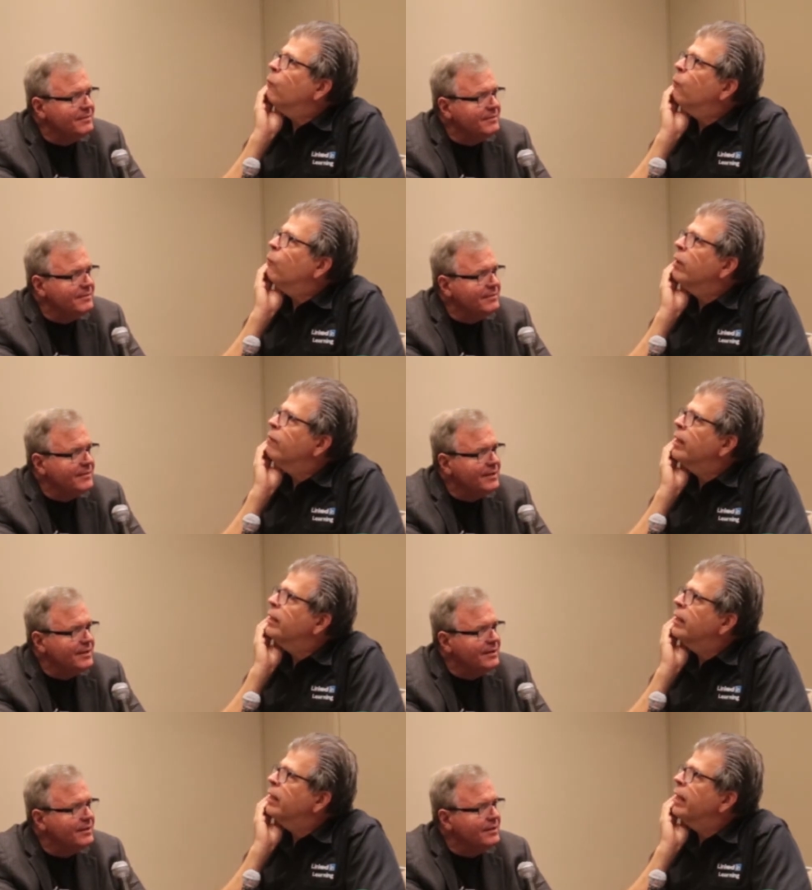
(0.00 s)
Speaker 1: what if
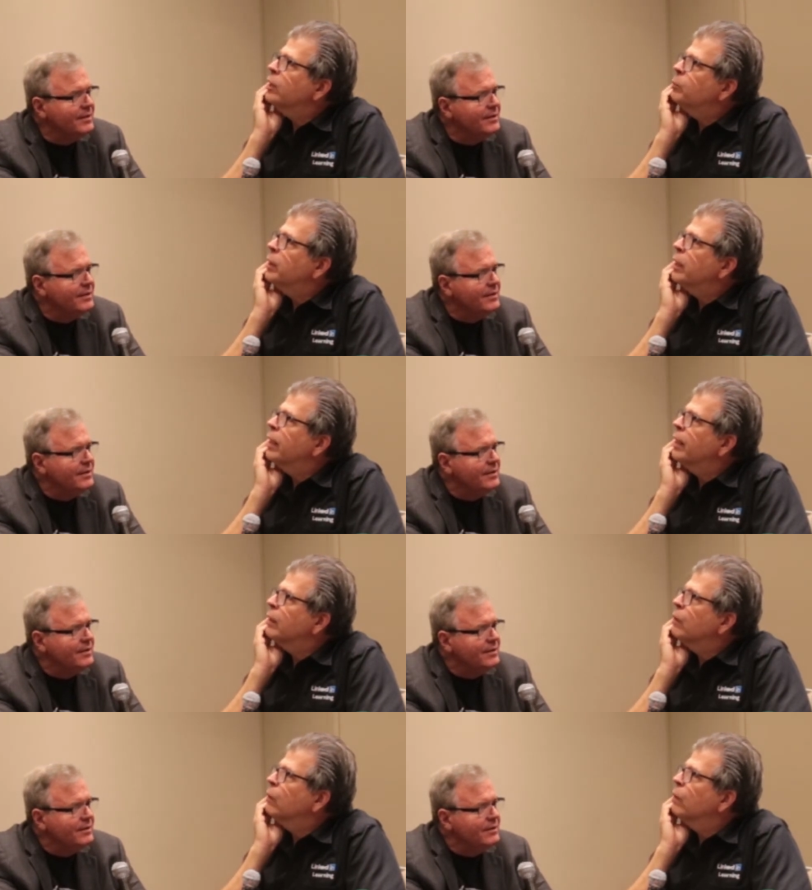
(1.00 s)
I did
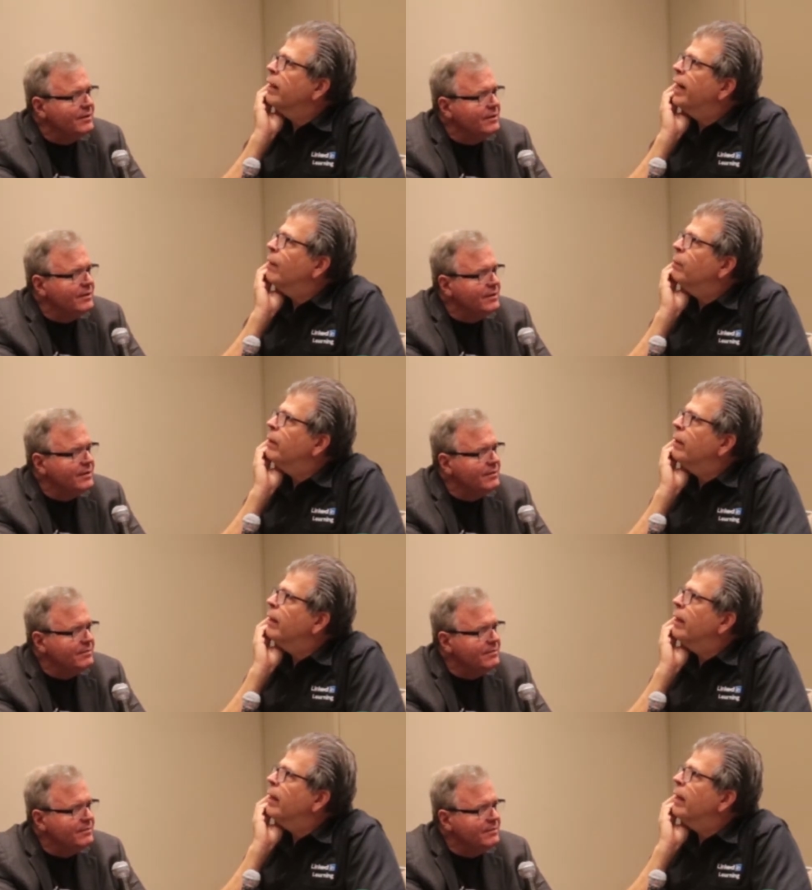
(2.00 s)
ASP.NET Core app,
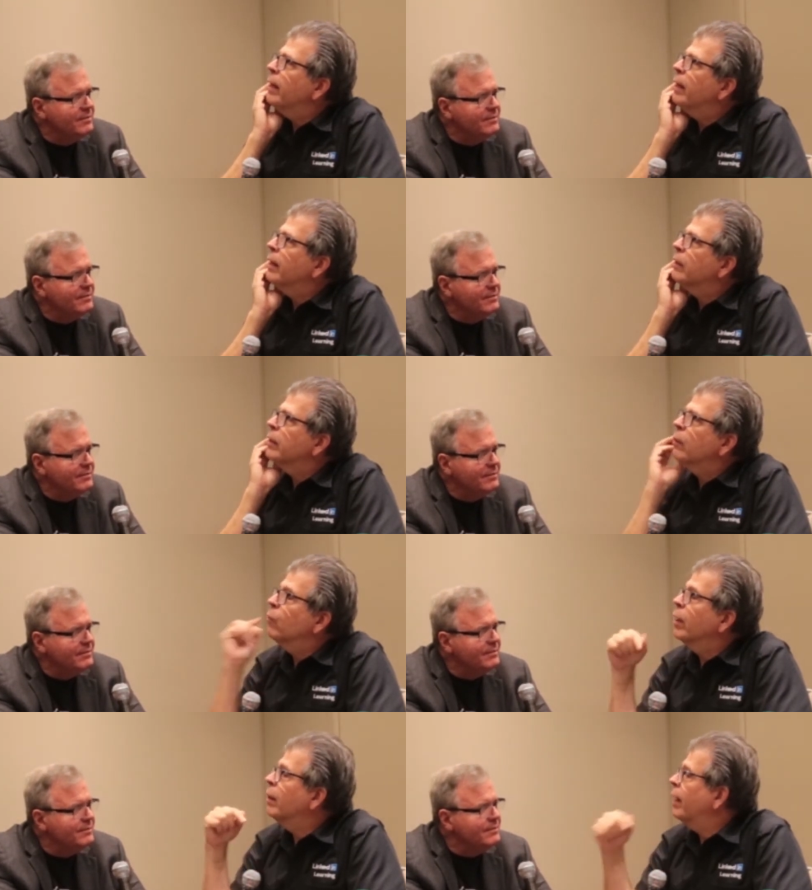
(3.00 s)
and could I
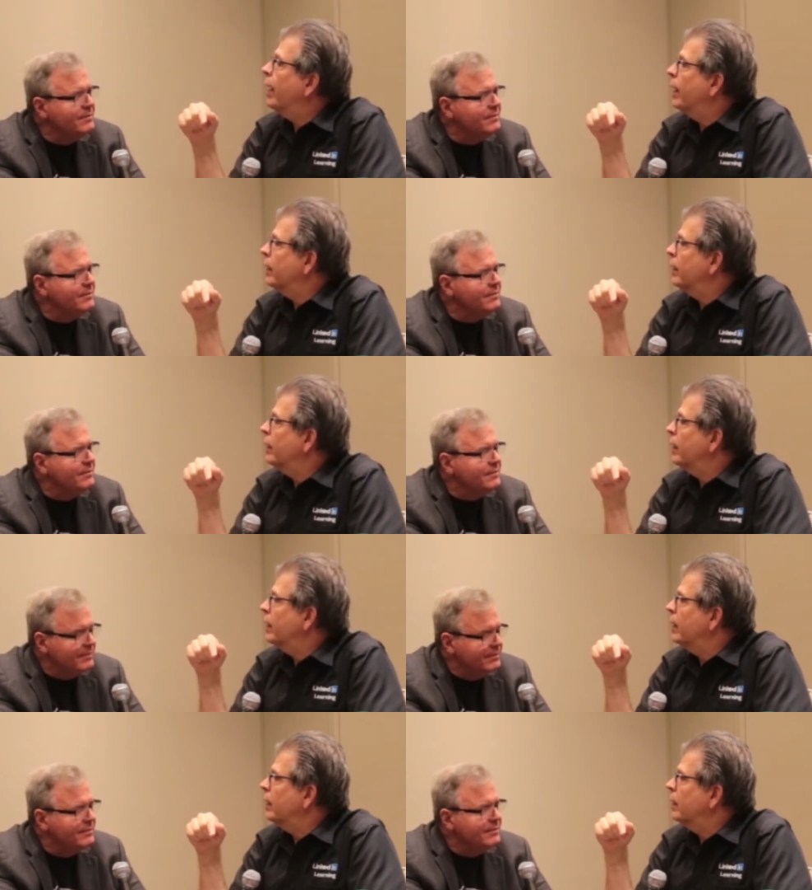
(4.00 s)
run that
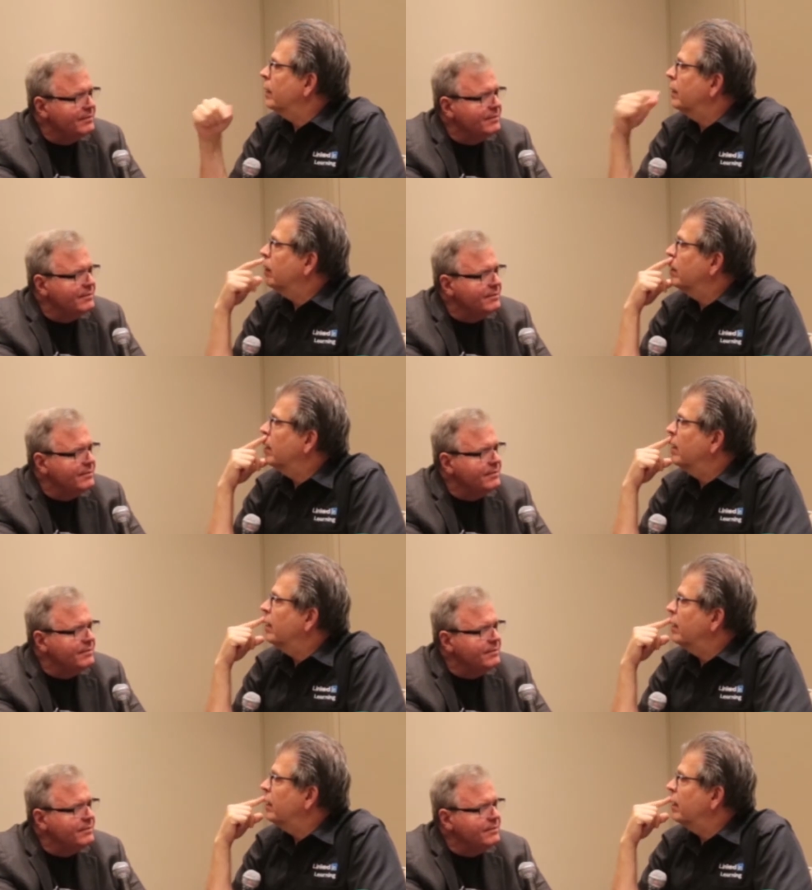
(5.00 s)
in,
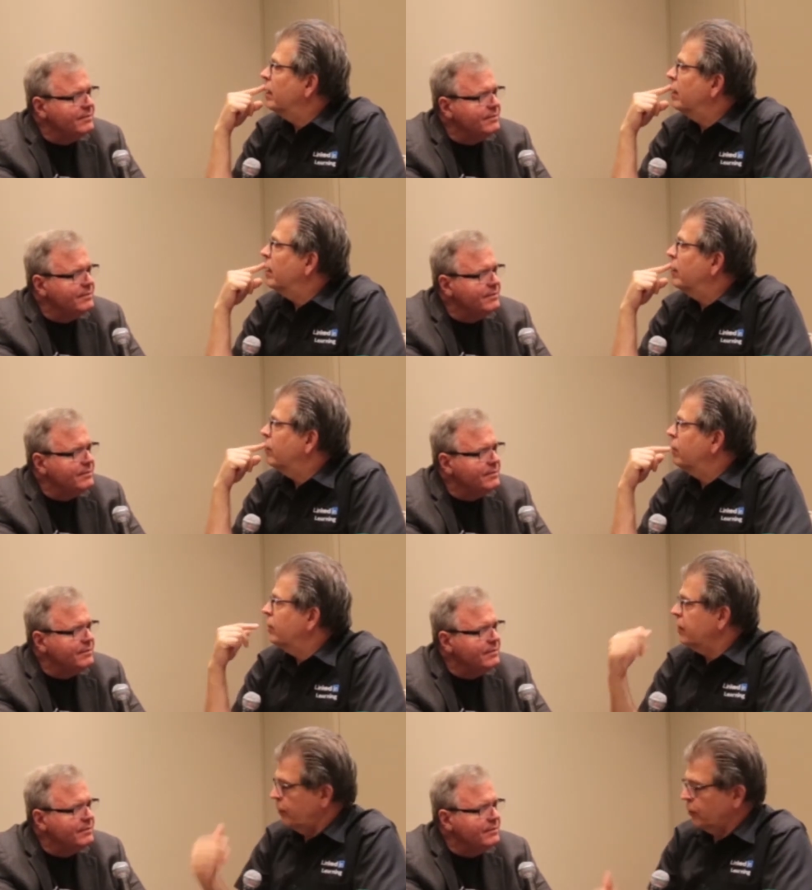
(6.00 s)
uh, uh,
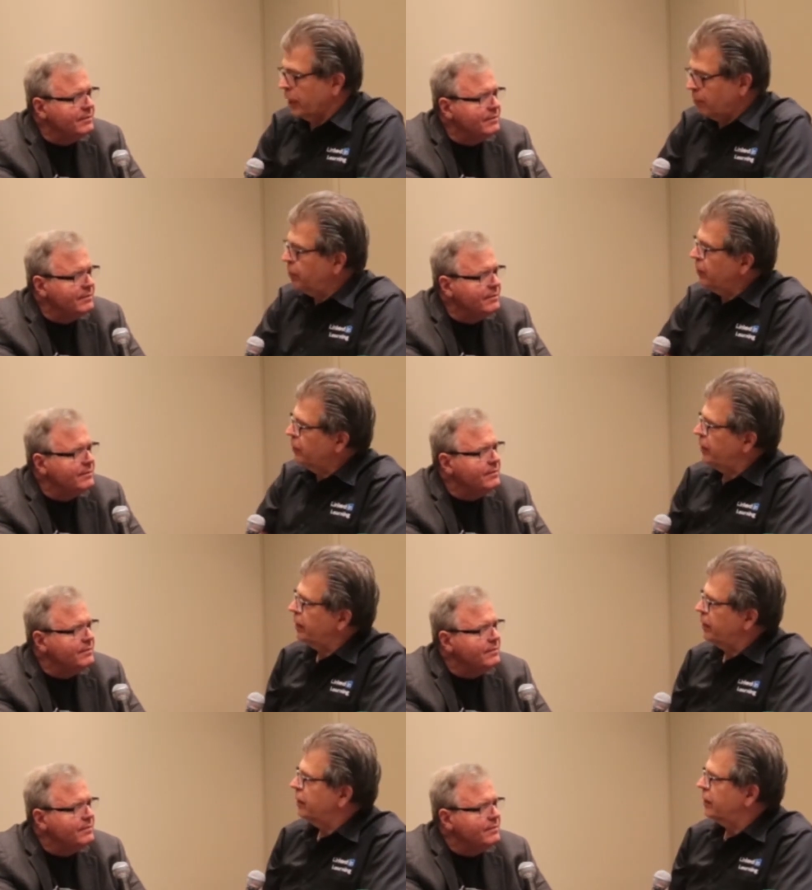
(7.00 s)
could I build
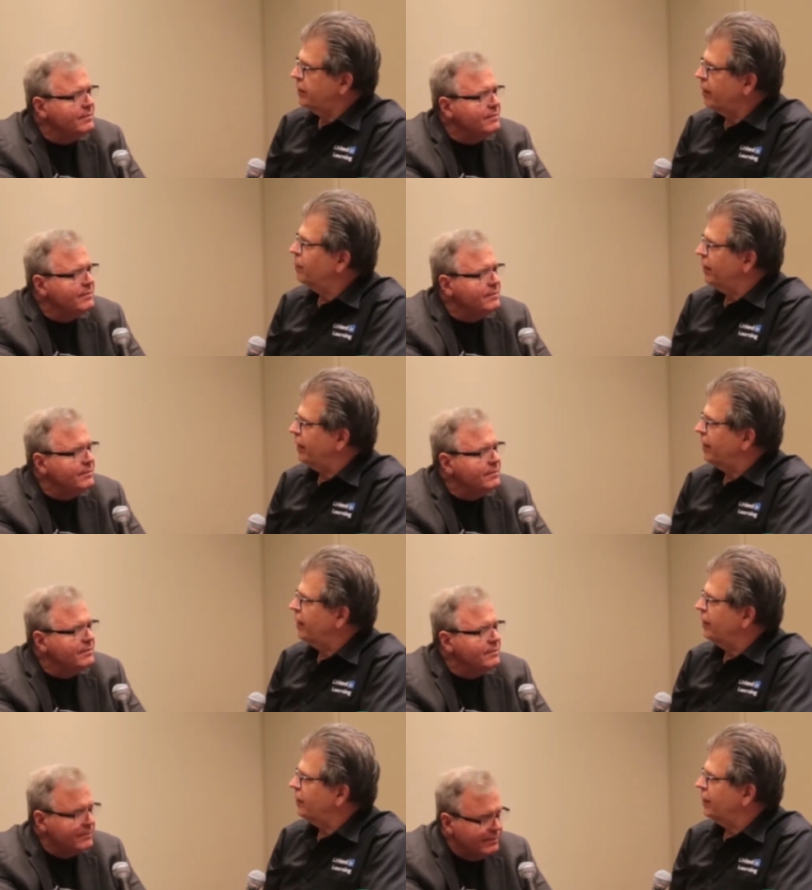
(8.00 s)
the
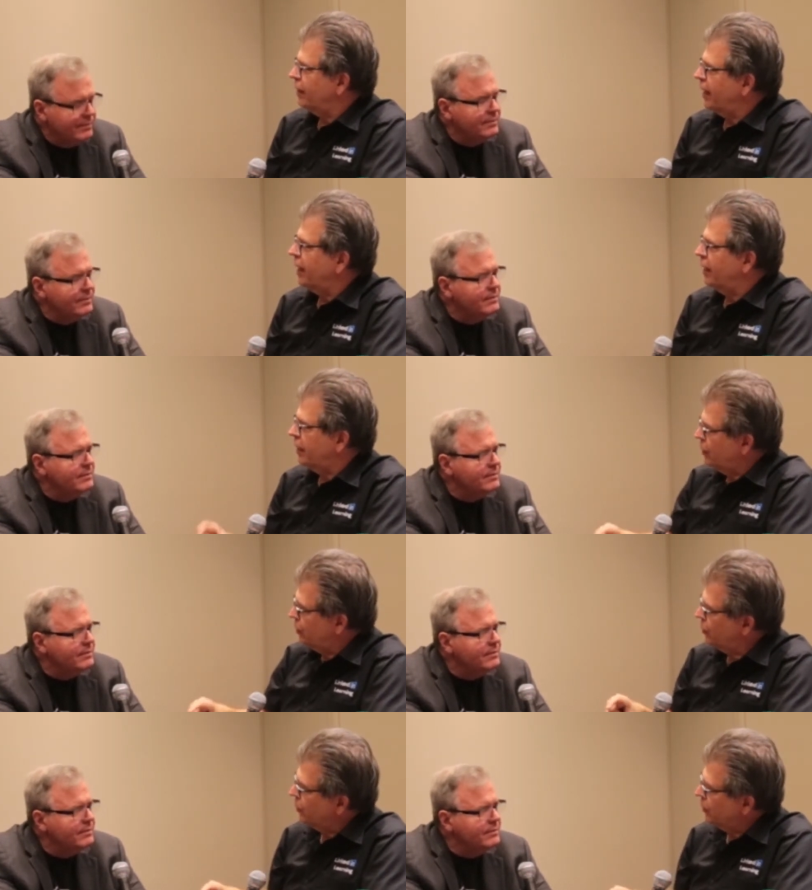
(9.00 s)
assembly using that, and then
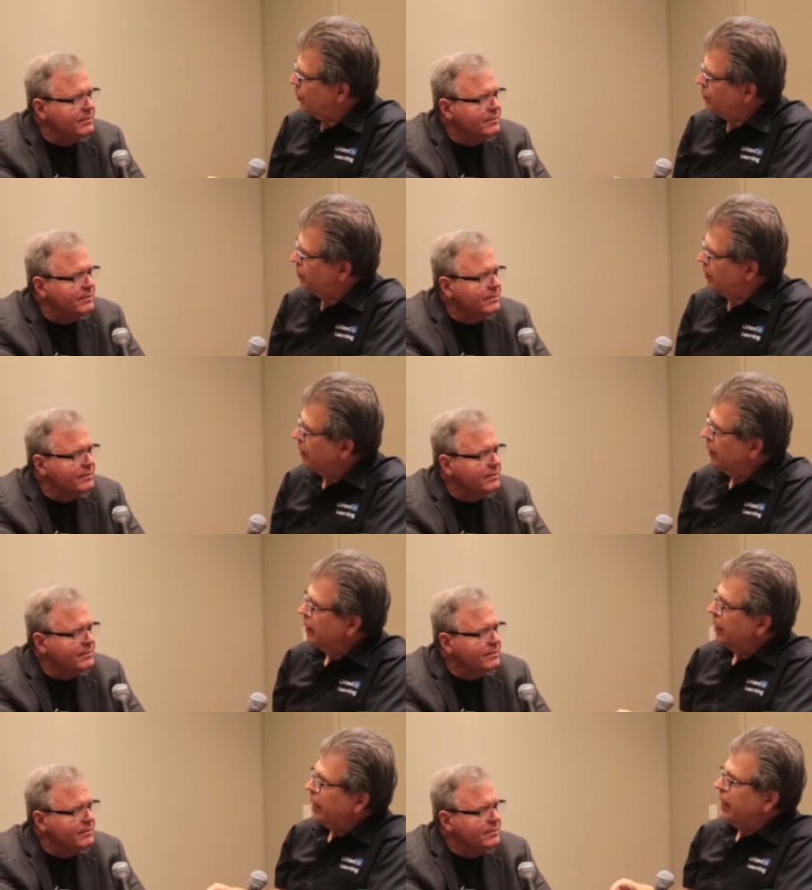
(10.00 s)
just show a code part?
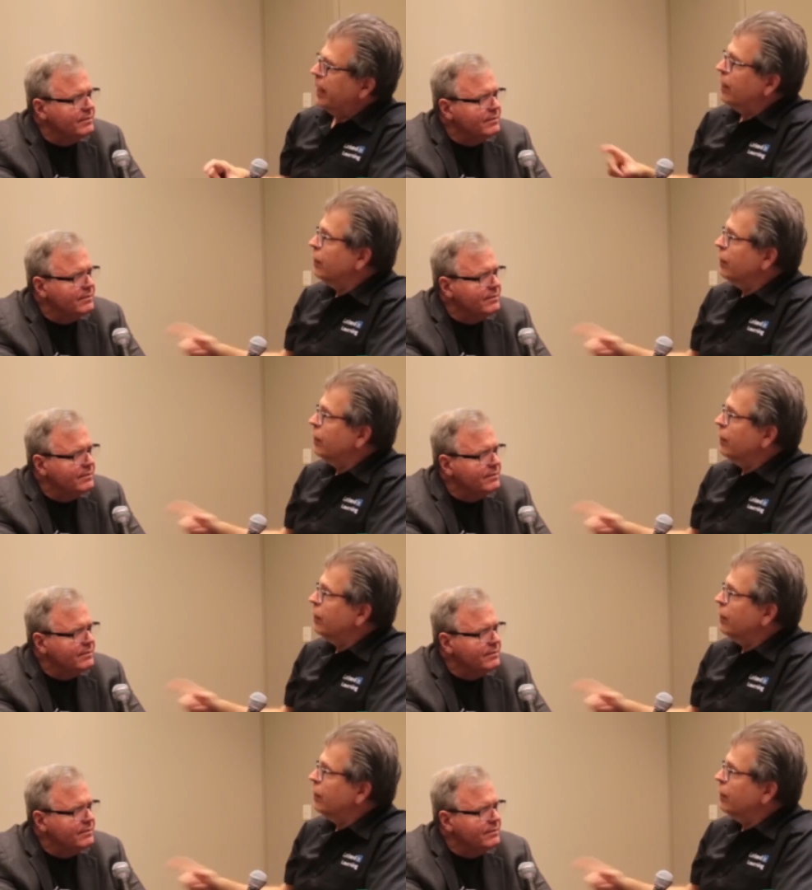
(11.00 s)
And I